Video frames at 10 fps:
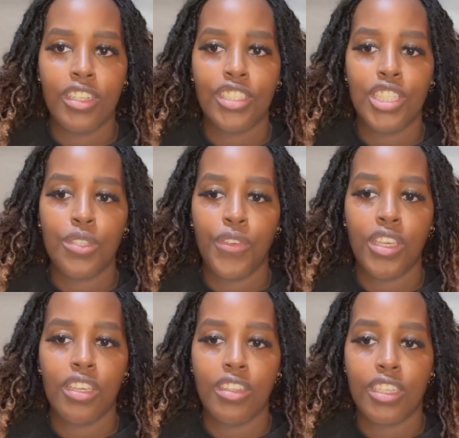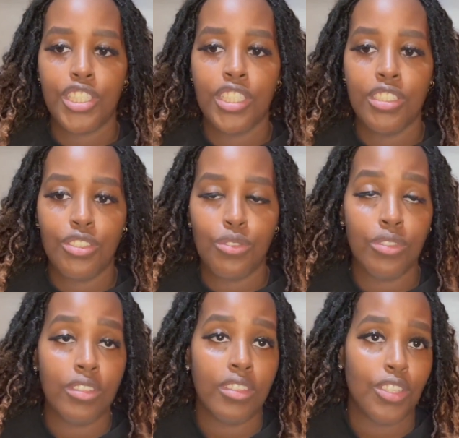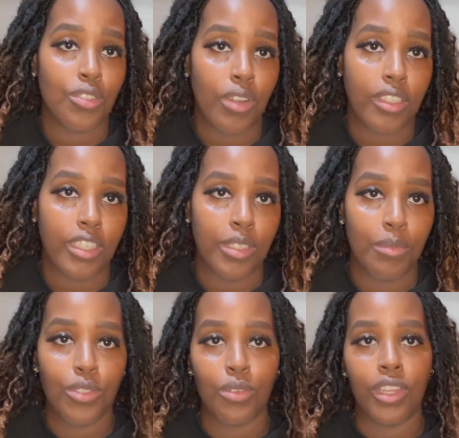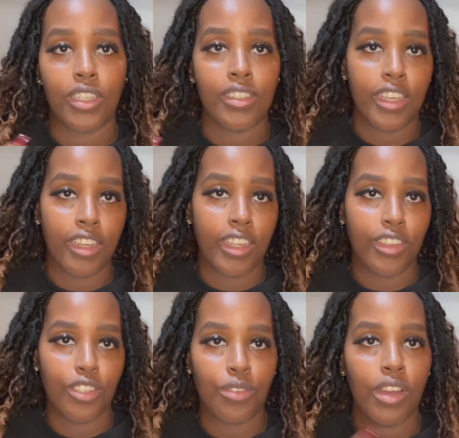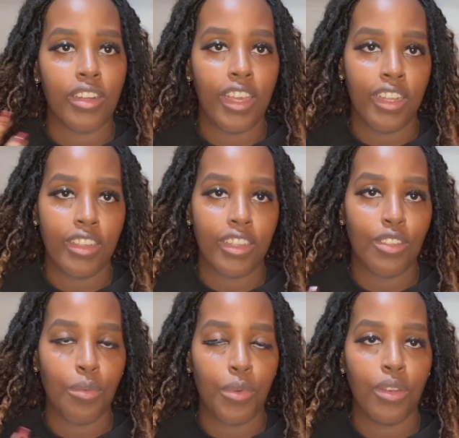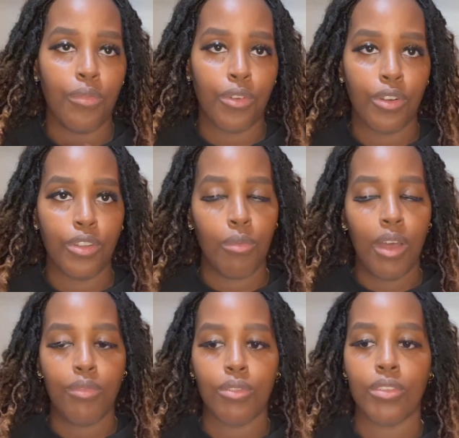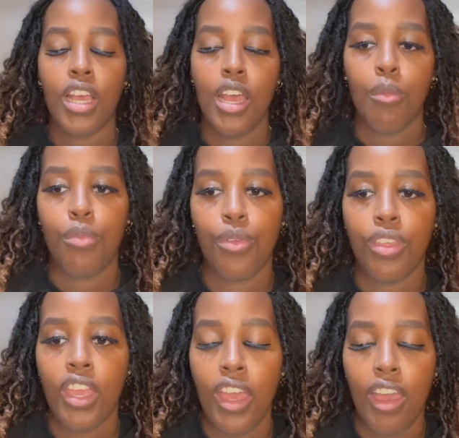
and she's thinking that she should distract him so that they can get the crown and get the win for the waffle booth.